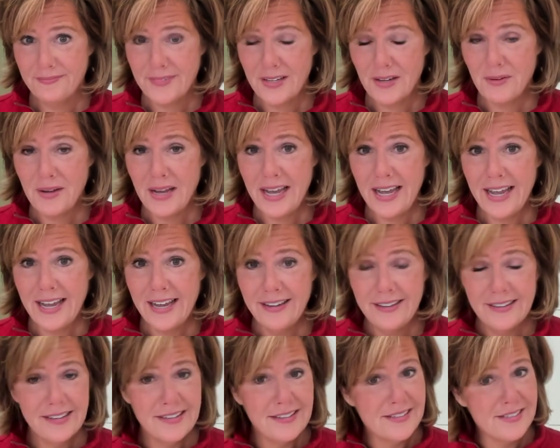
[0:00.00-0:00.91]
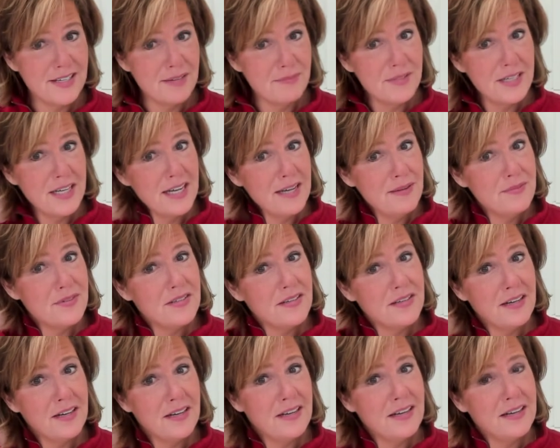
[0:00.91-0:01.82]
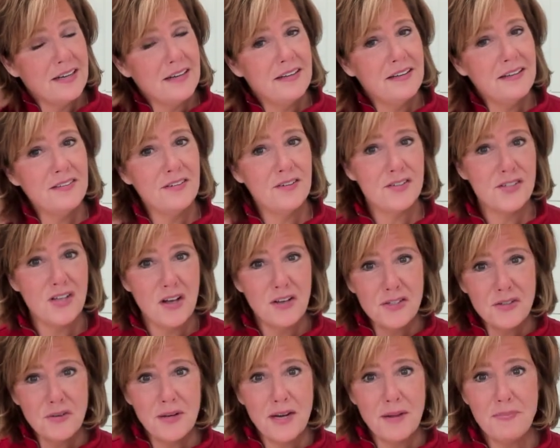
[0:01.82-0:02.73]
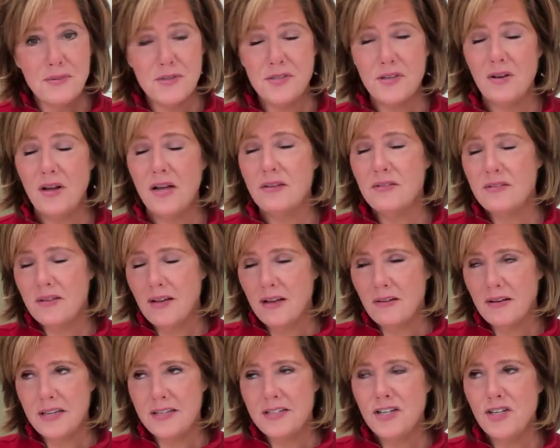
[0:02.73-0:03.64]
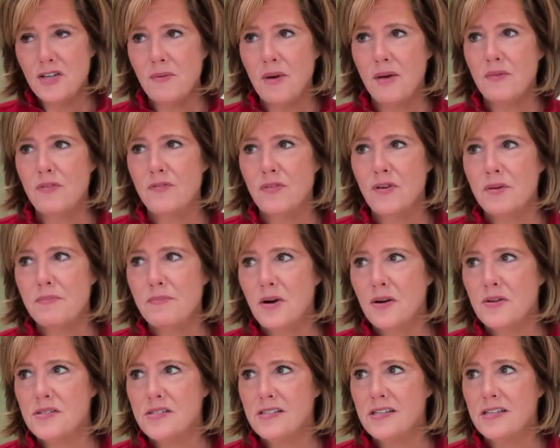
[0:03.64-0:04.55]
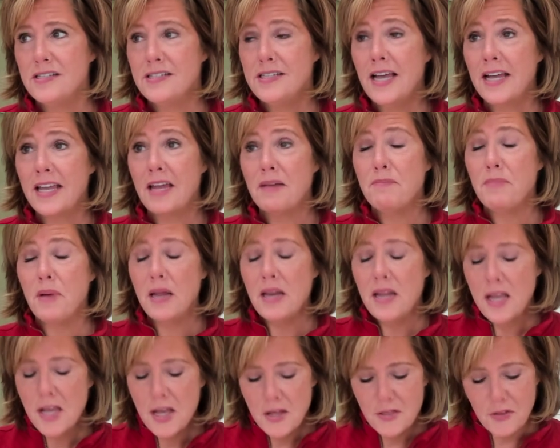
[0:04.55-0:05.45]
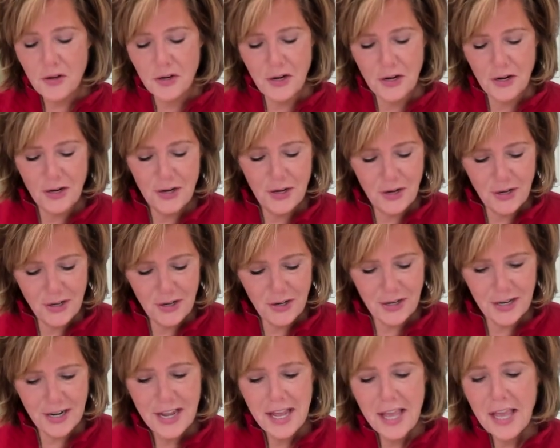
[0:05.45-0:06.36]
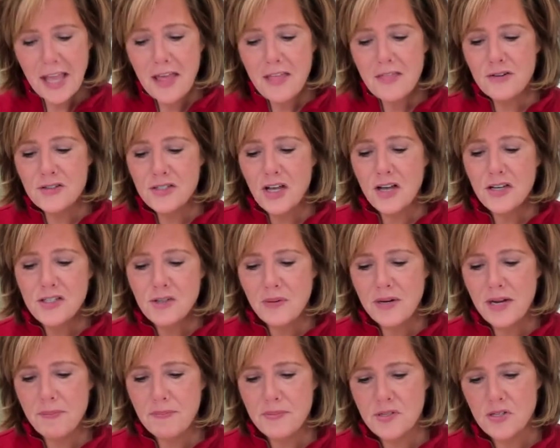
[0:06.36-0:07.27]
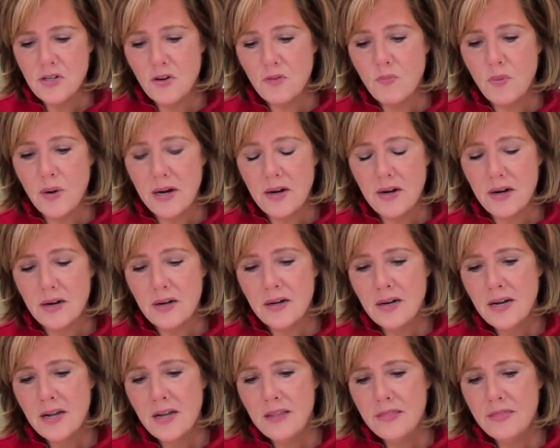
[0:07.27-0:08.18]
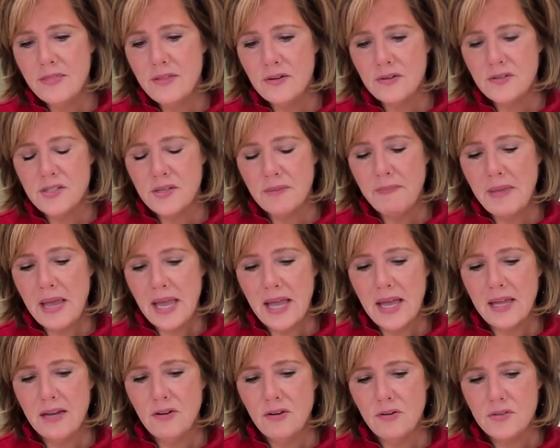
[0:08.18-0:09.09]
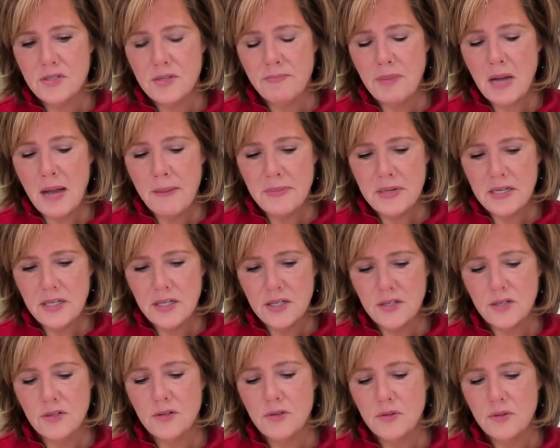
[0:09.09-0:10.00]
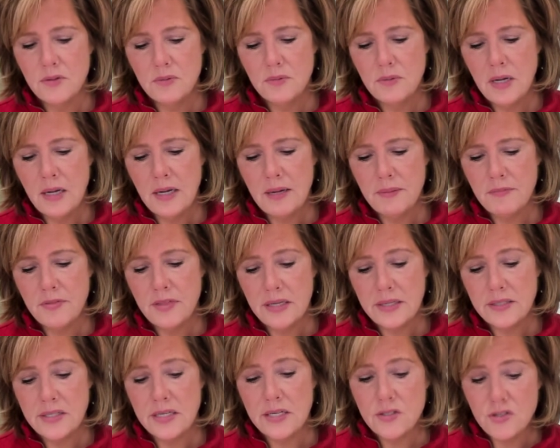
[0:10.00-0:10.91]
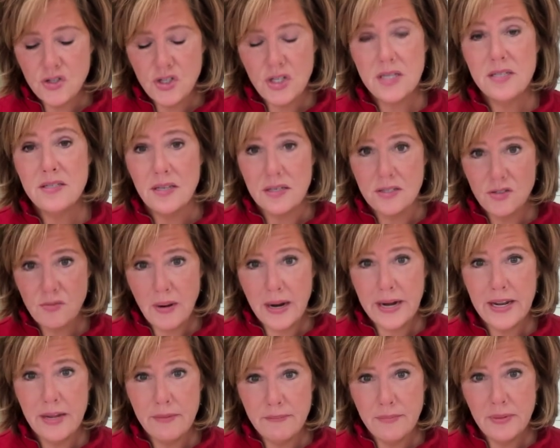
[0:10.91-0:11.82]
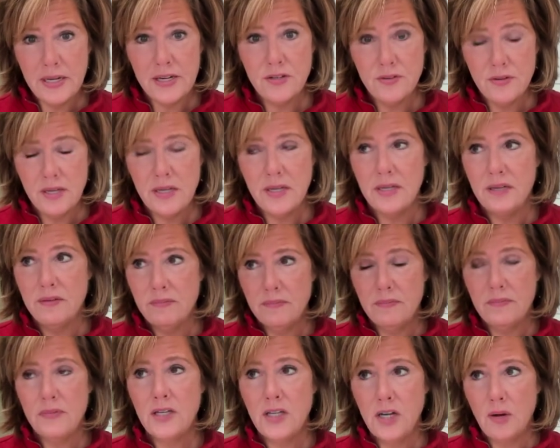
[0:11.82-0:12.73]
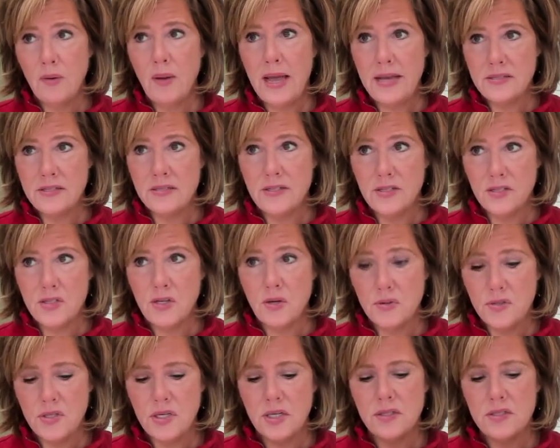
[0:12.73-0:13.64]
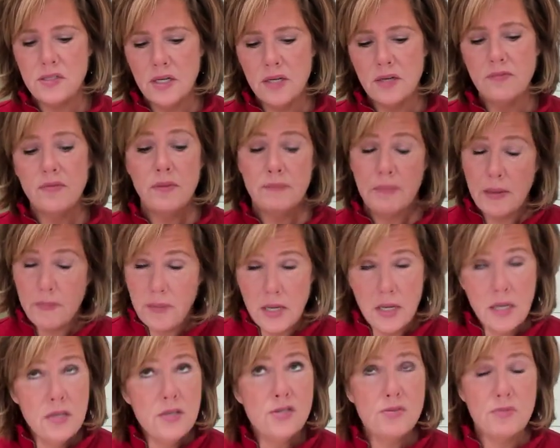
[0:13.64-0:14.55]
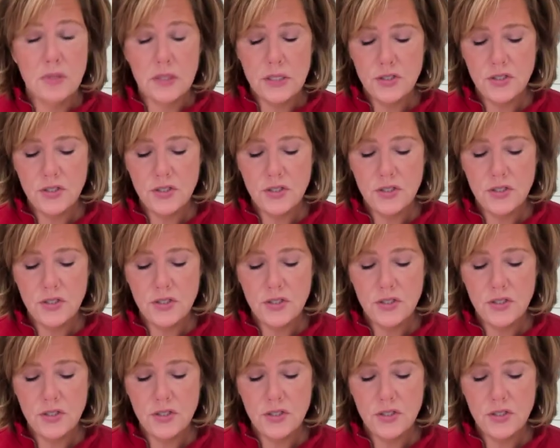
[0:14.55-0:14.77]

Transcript: okay? Sometimes there's also an episode, I'll continue on with Vernon Parsons in a second, but there's also an episode where there's a man who's a bombardier who thinks he's Jesus, right? He you know, has a dissociative, maybe he is really